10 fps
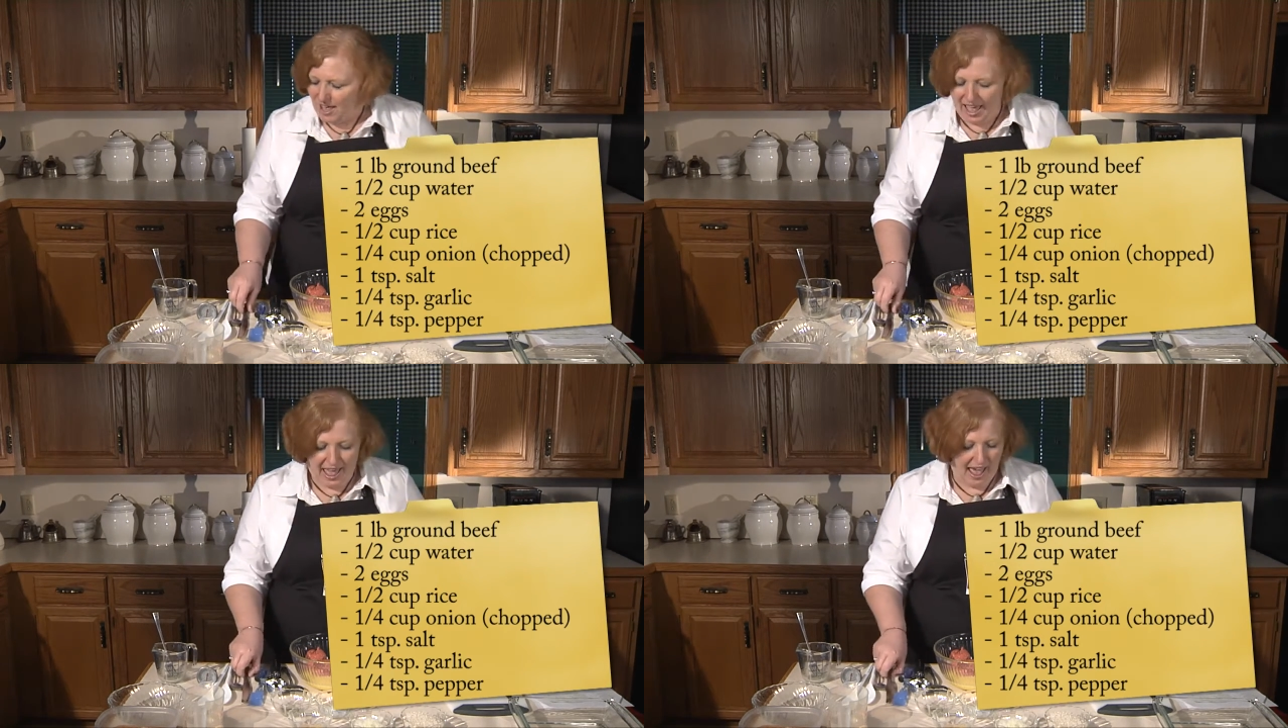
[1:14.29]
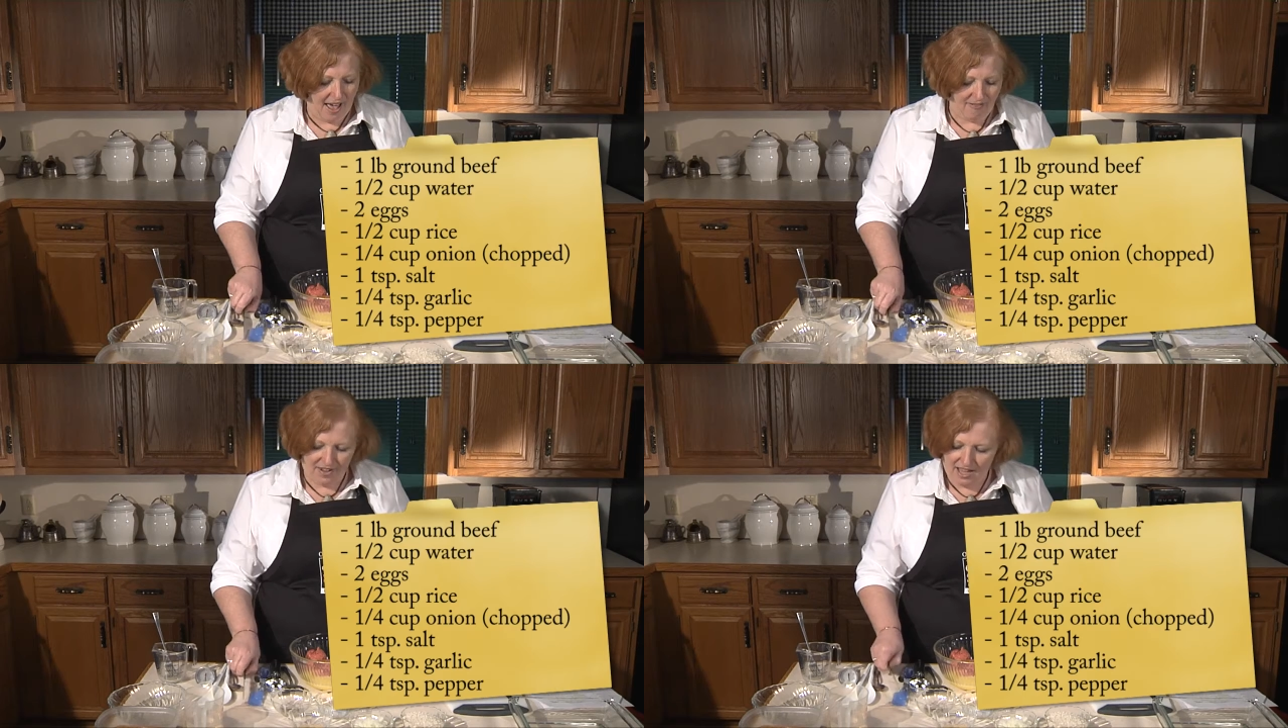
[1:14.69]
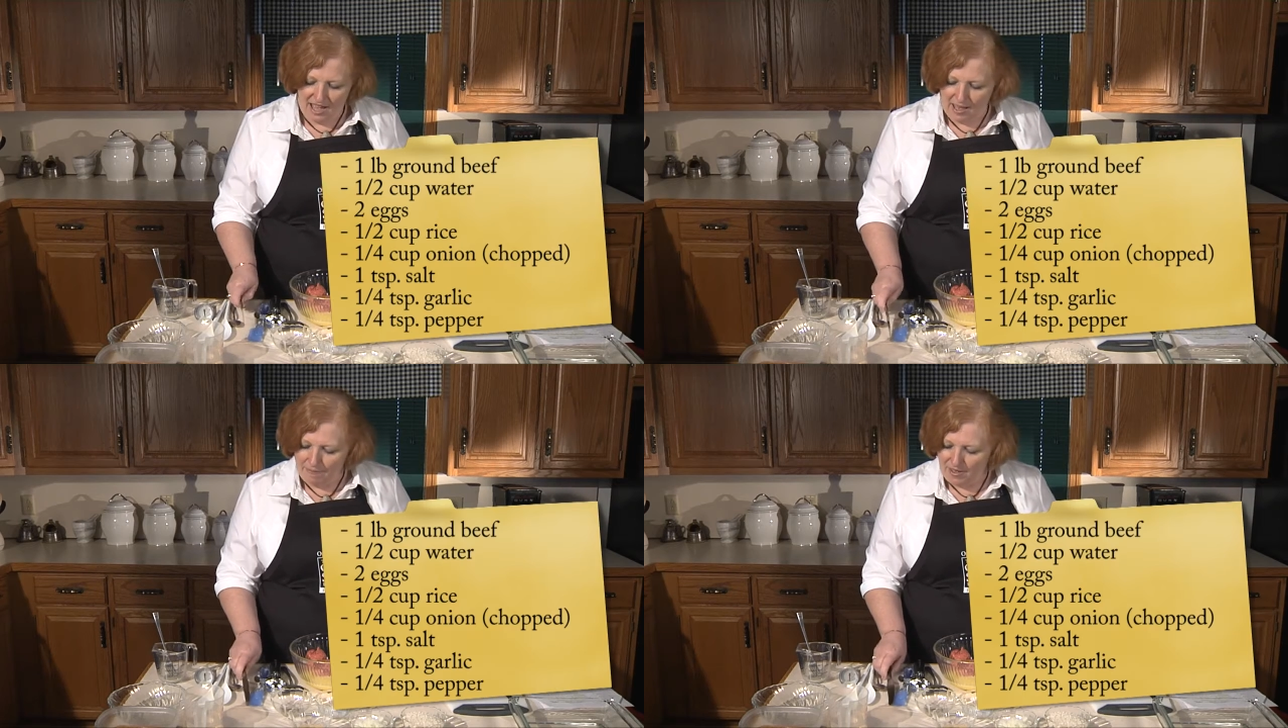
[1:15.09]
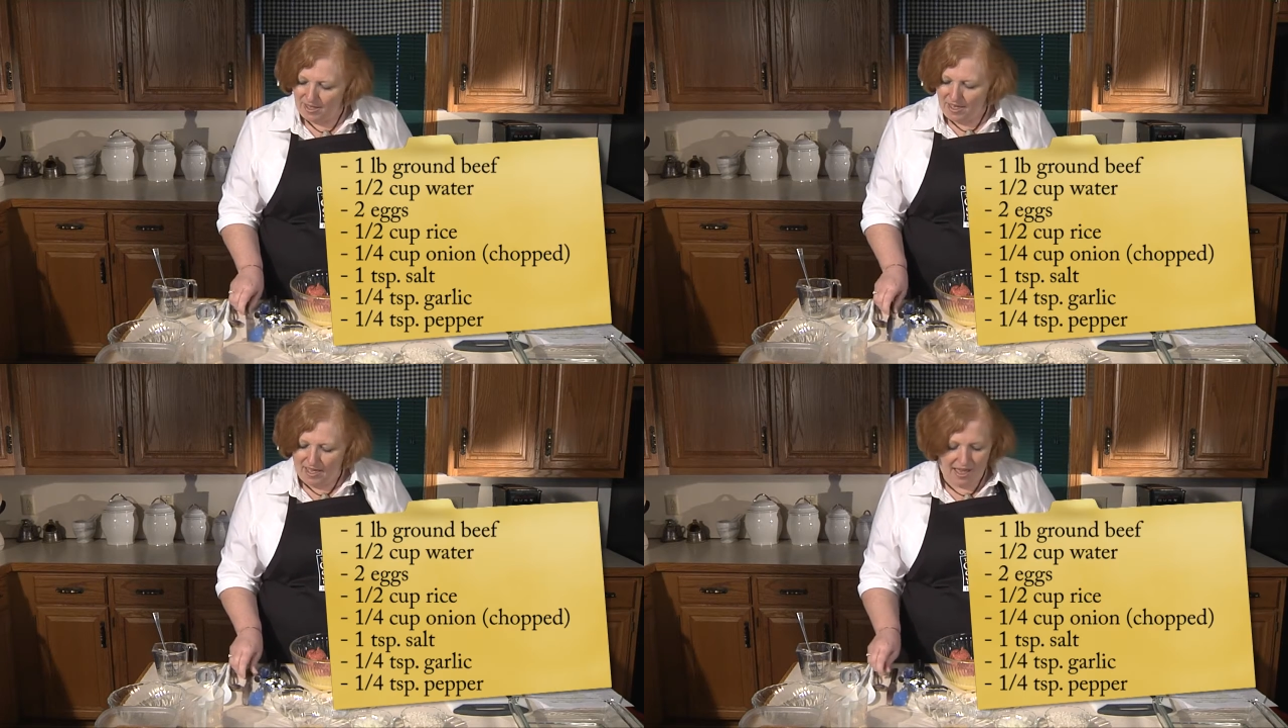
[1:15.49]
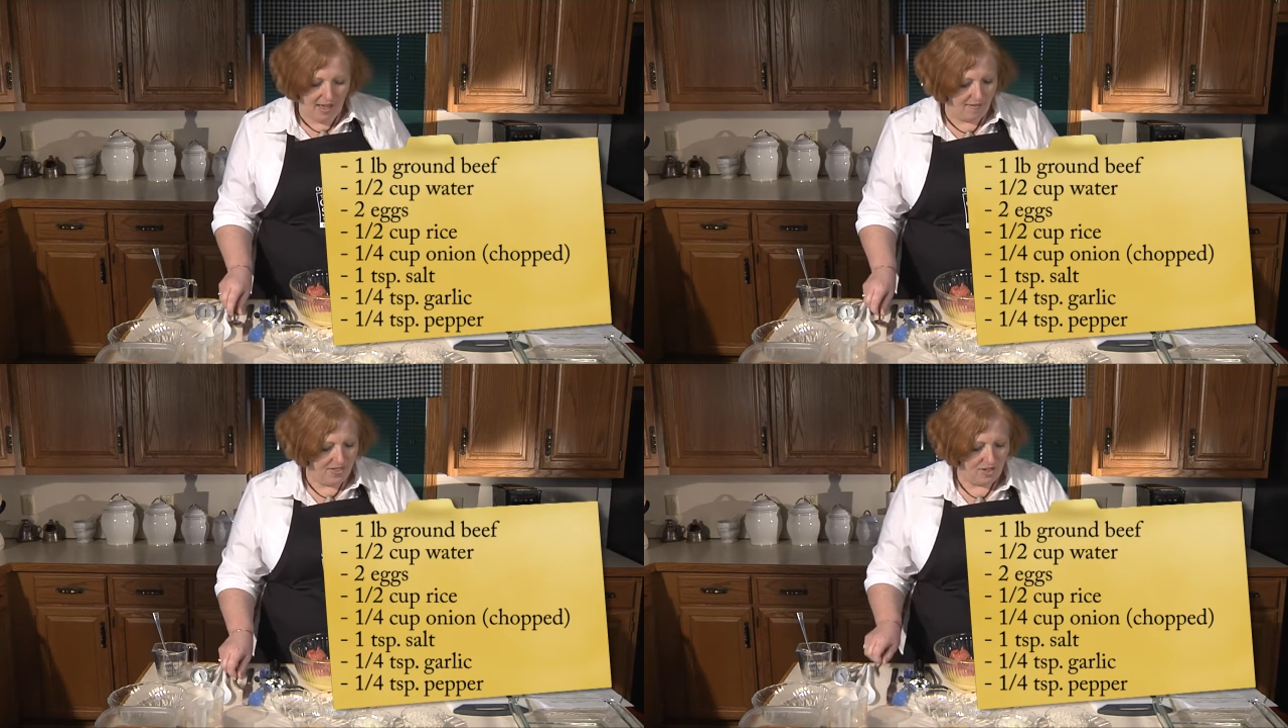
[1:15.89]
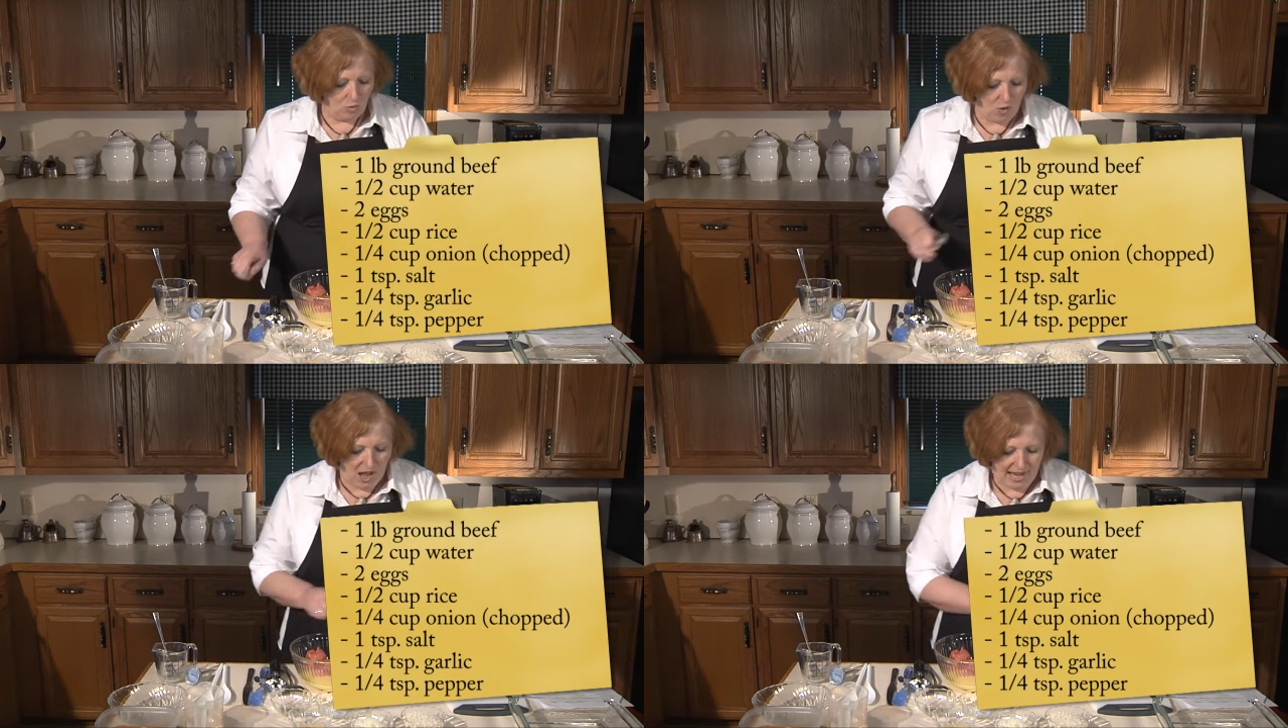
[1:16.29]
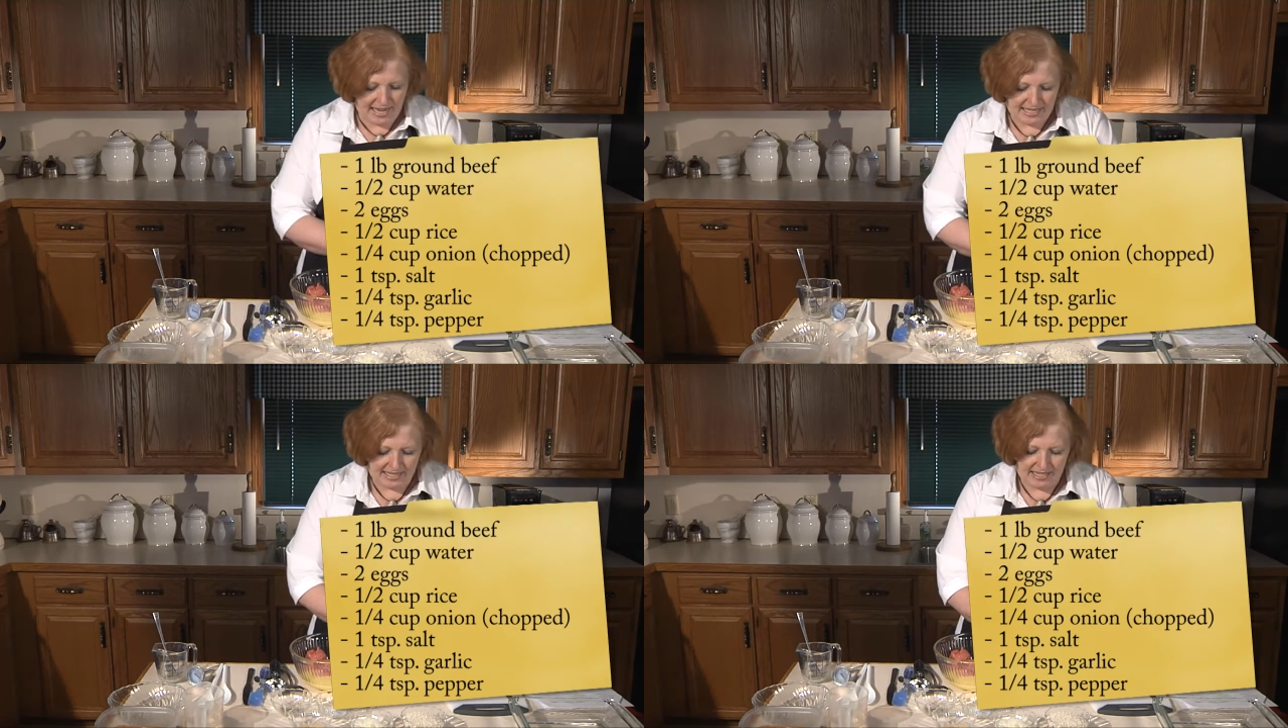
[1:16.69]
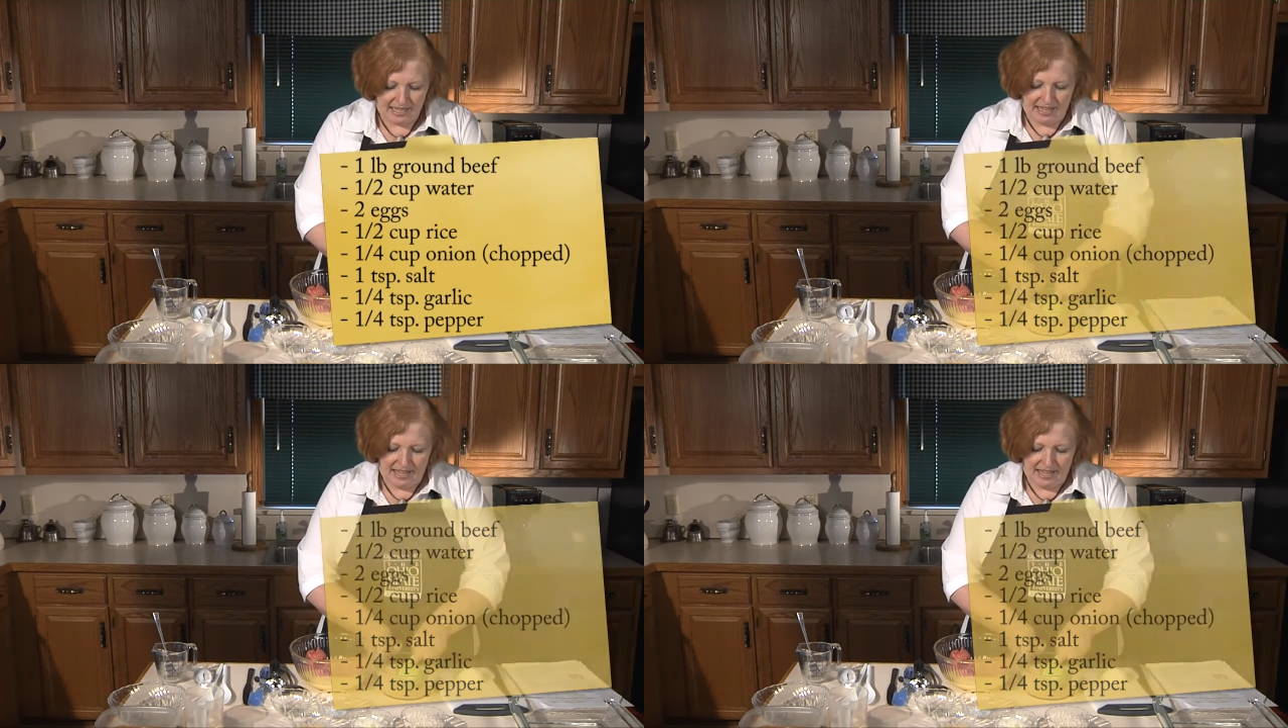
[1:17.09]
a half a cup of the rice.